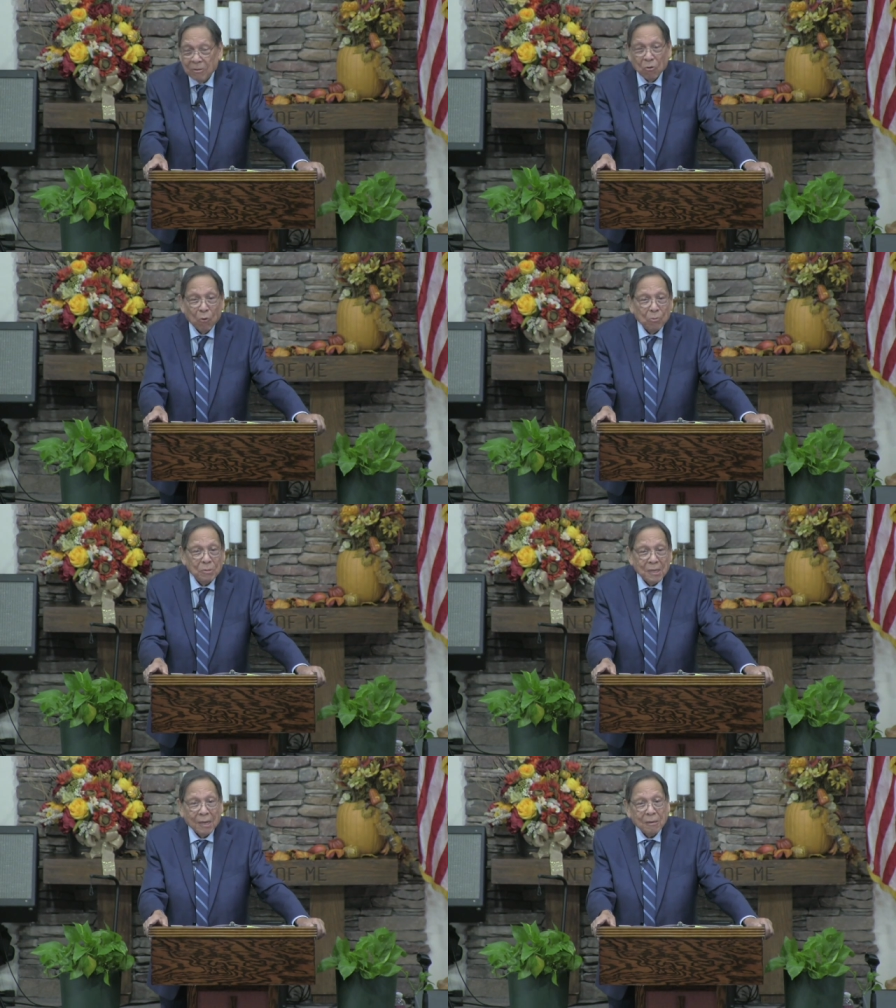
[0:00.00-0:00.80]
No one
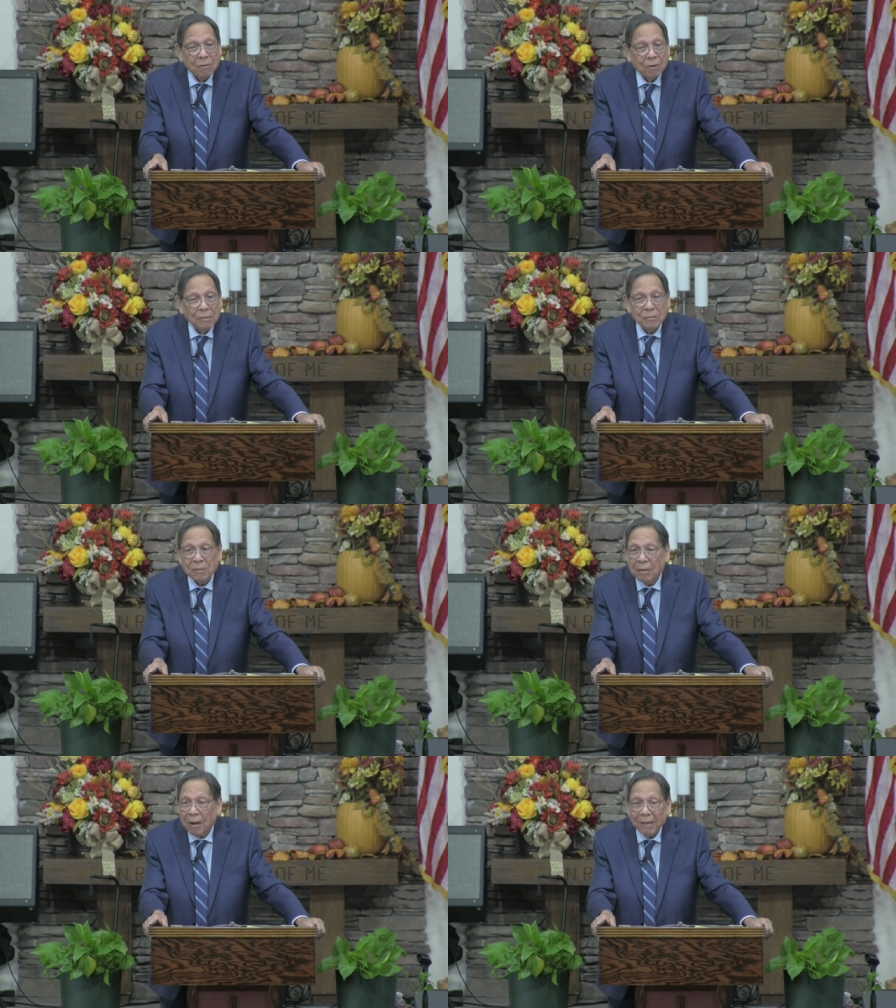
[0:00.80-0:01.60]
was acting crazy
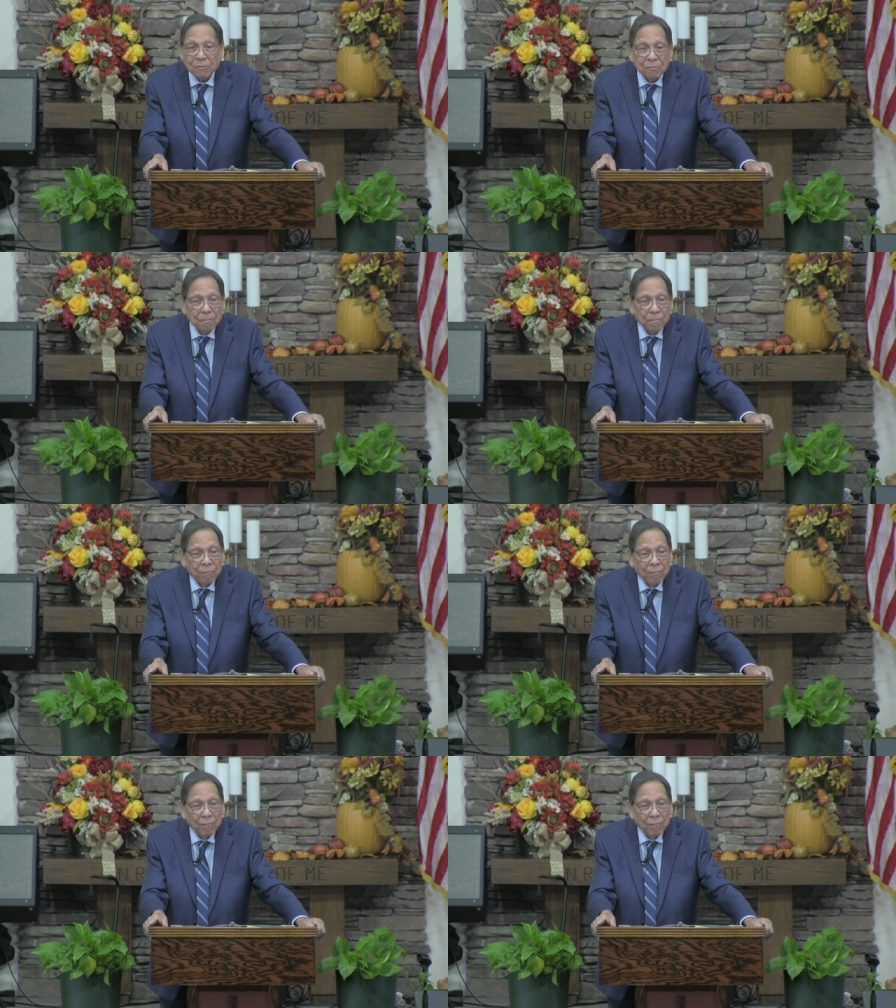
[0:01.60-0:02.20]
in the classroom.